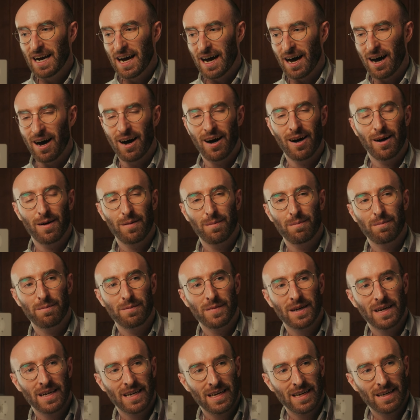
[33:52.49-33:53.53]

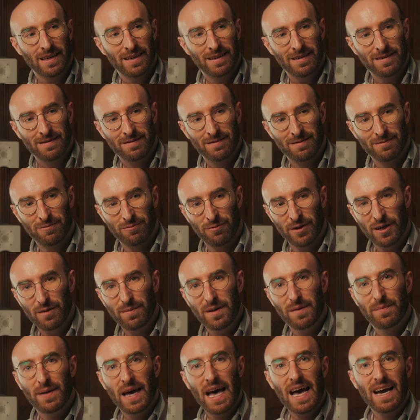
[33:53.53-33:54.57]
We'll
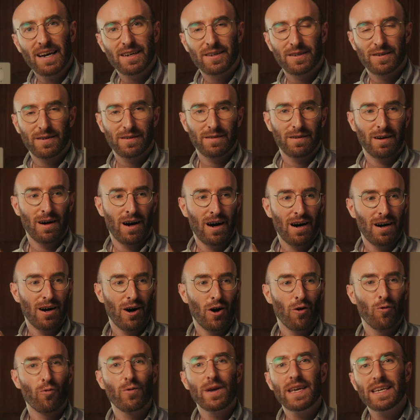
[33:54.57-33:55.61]
be back
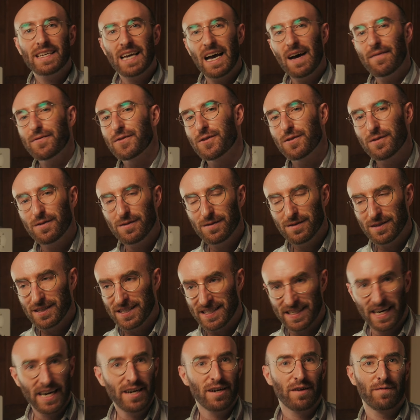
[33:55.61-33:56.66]
a week after the
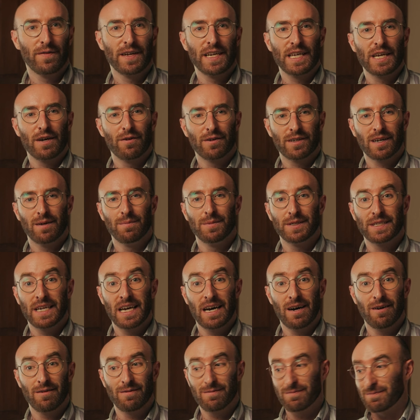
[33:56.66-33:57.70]
Snyder video comes
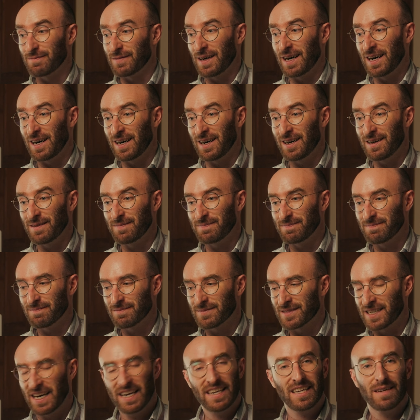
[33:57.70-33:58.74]
out.
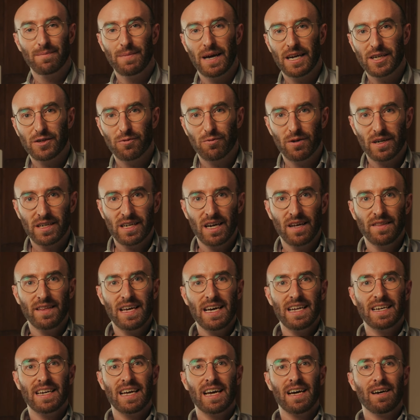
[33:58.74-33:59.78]
Gotta get back to working on
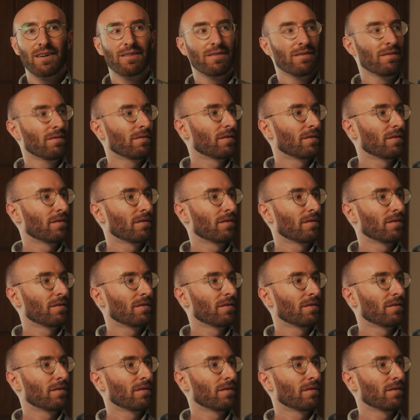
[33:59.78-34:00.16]
that now.